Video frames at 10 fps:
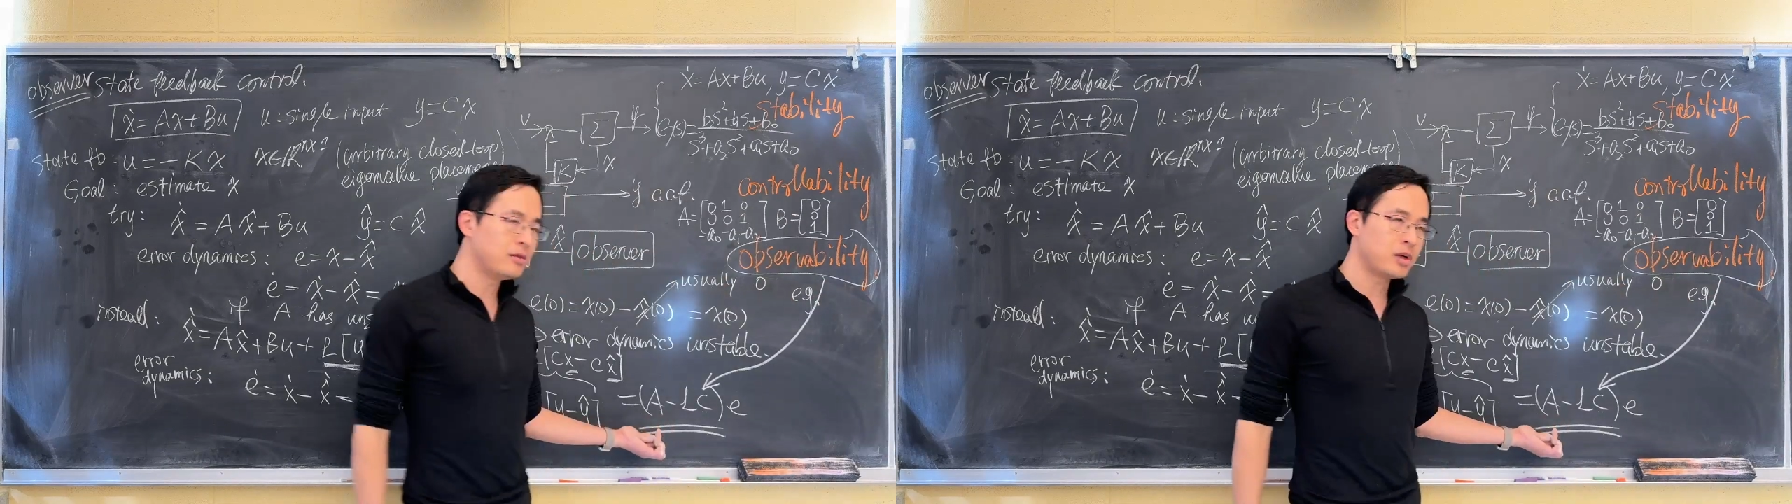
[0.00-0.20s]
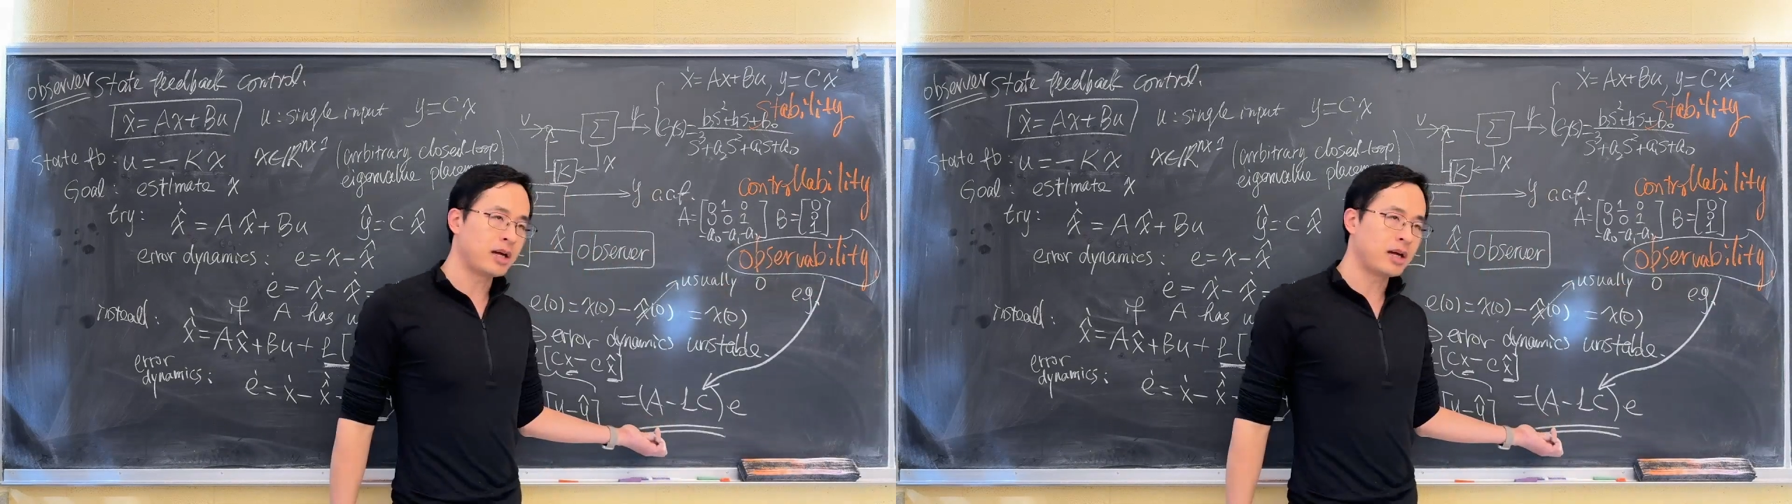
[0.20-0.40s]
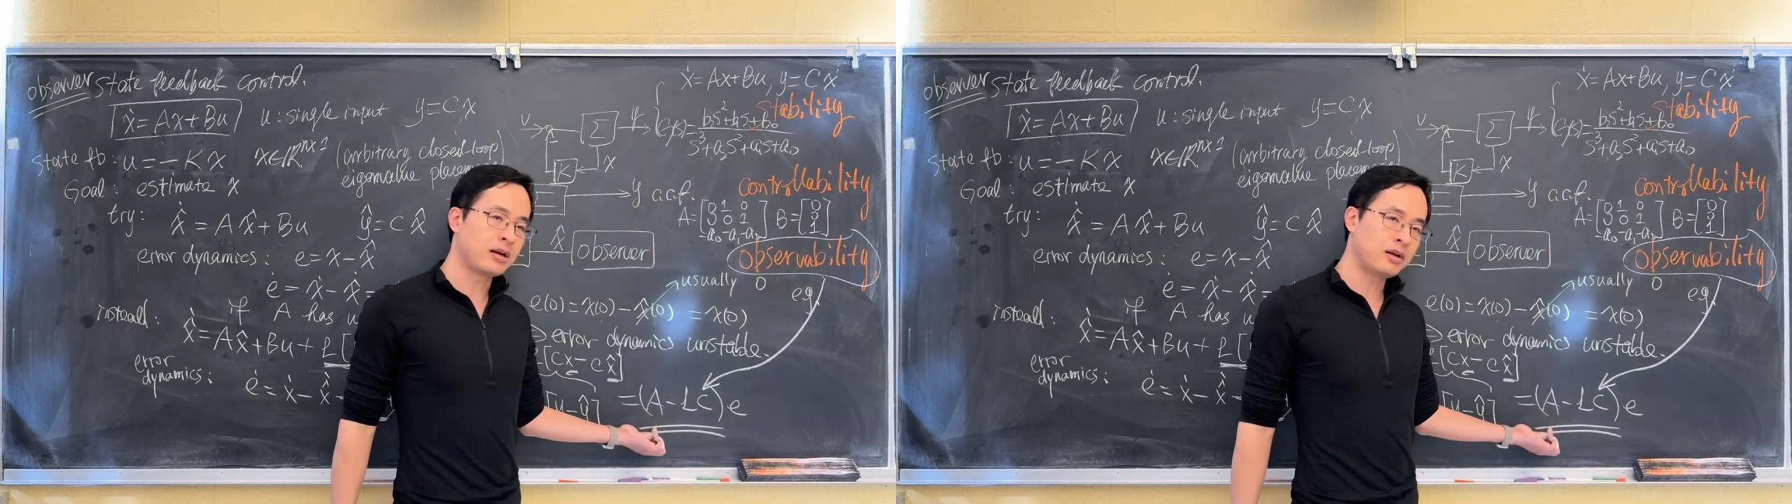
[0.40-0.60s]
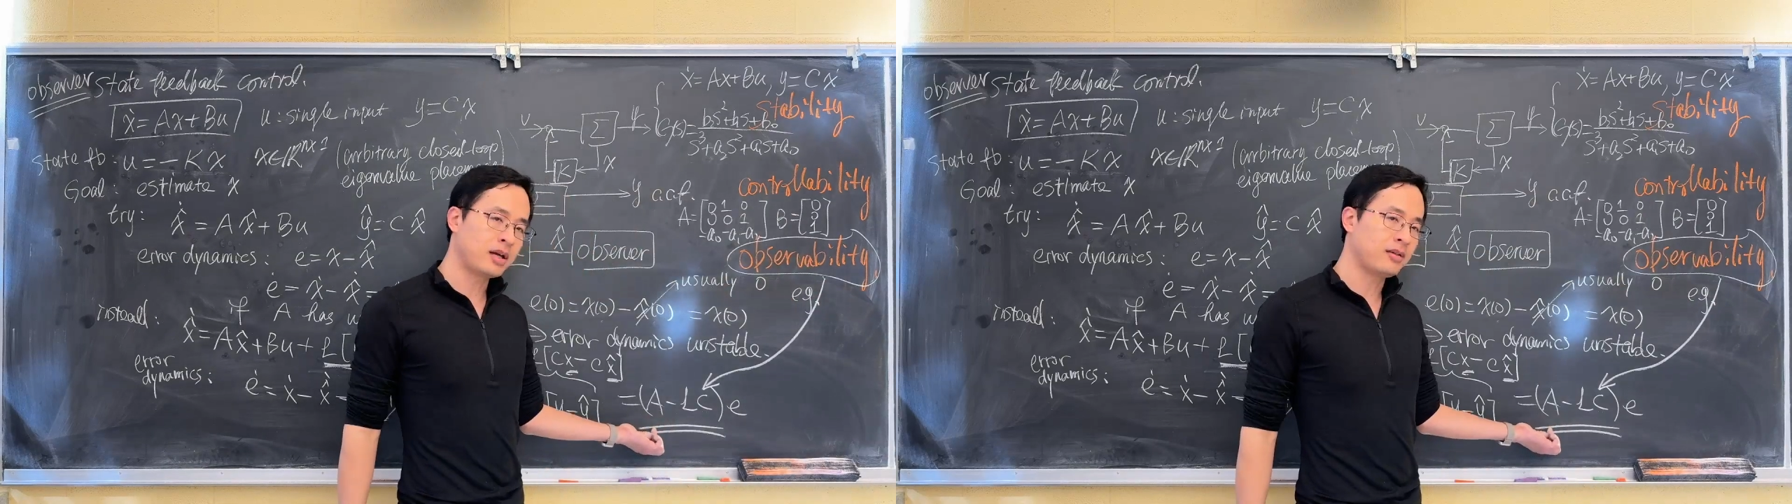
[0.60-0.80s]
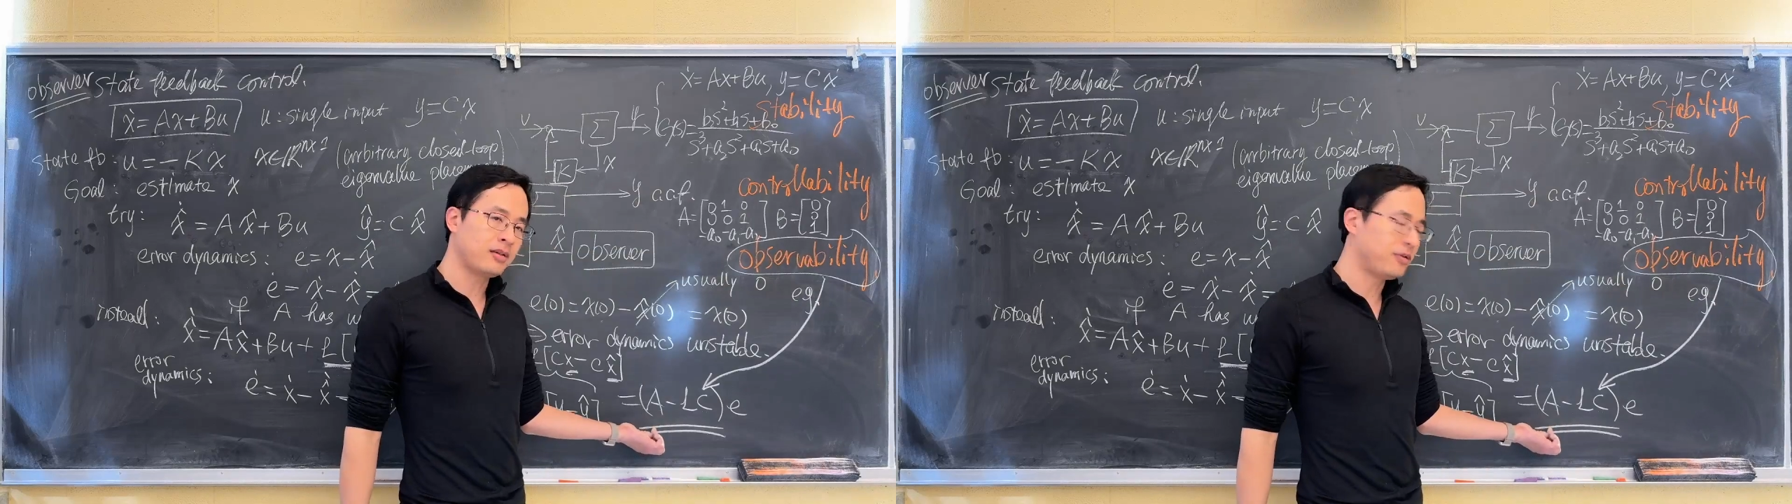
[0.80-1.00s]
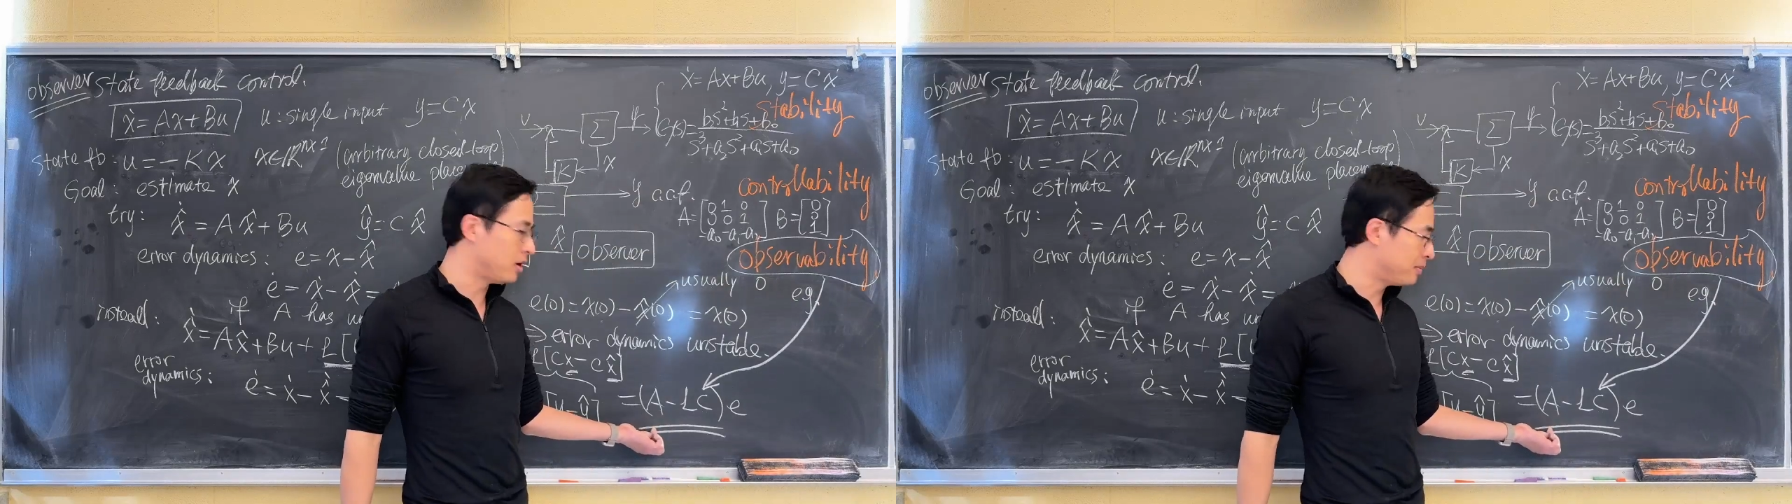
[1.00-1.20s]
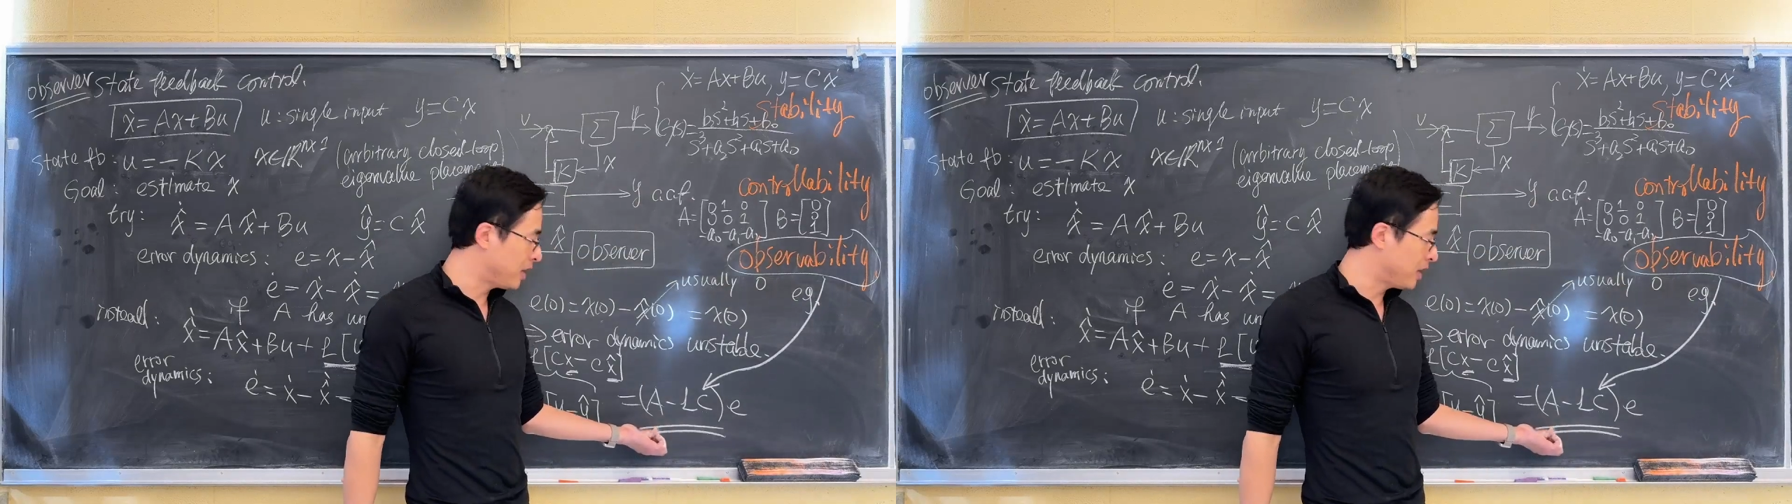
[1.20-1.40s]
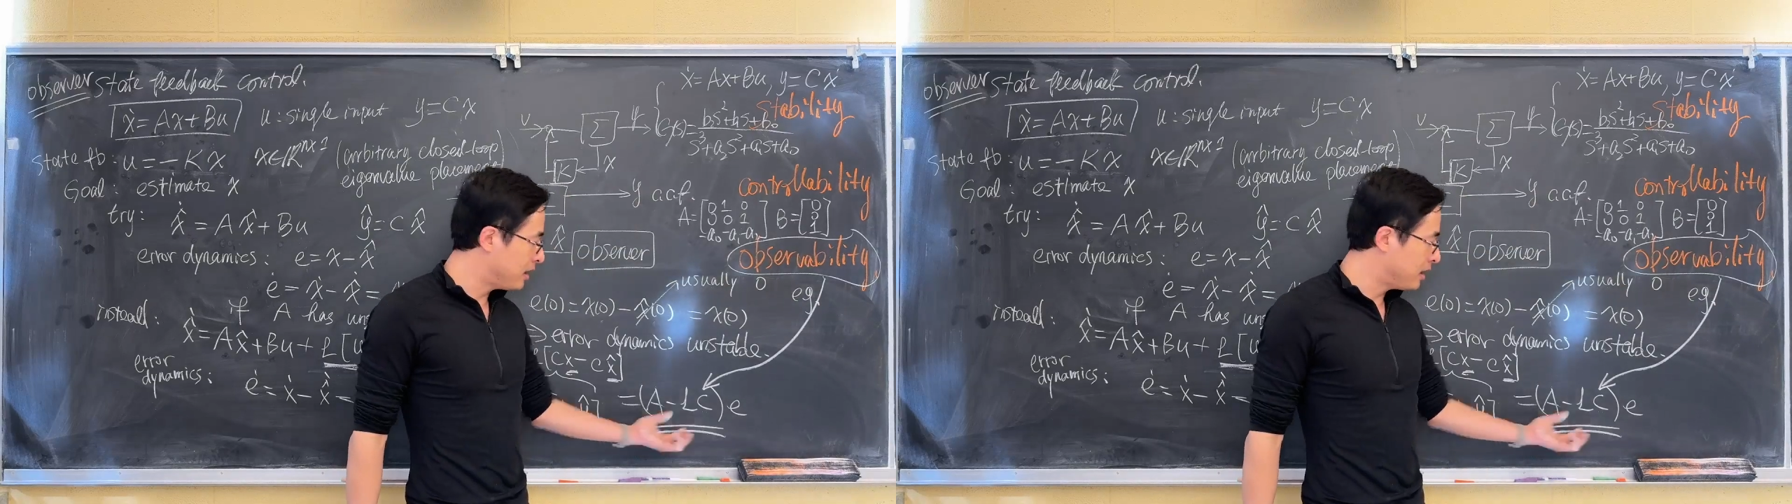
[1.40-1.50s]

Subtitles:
canonical form,